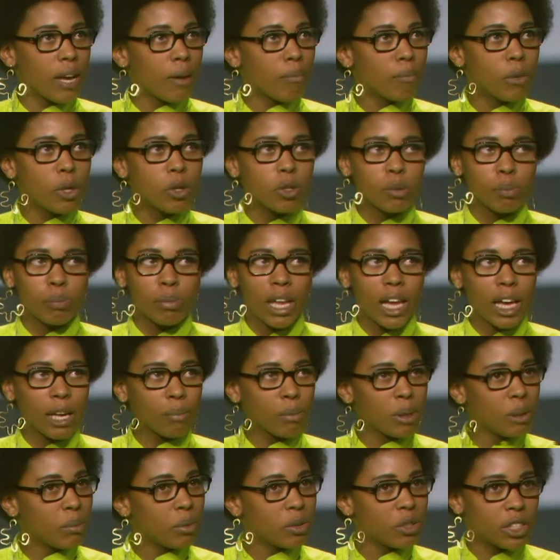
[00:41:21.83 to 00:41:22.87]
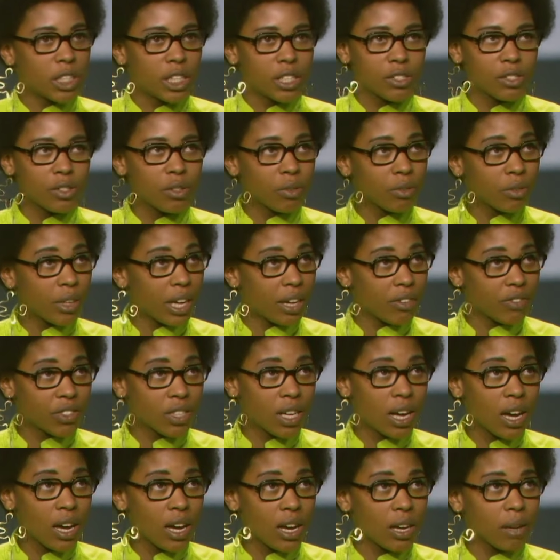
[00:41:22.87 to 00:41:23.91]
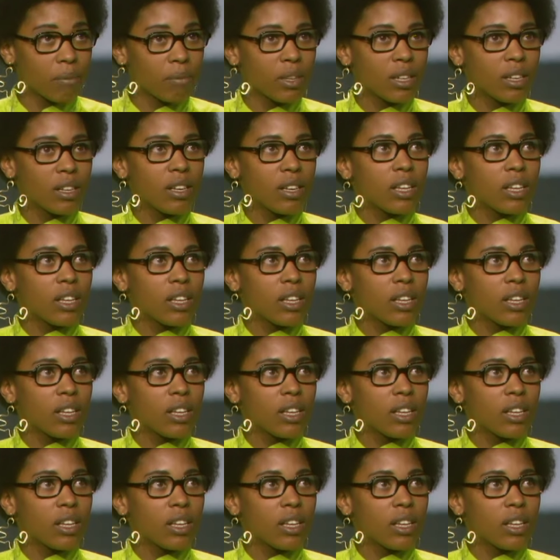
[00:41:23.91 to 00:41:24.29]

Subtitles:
and most black people just don't have time.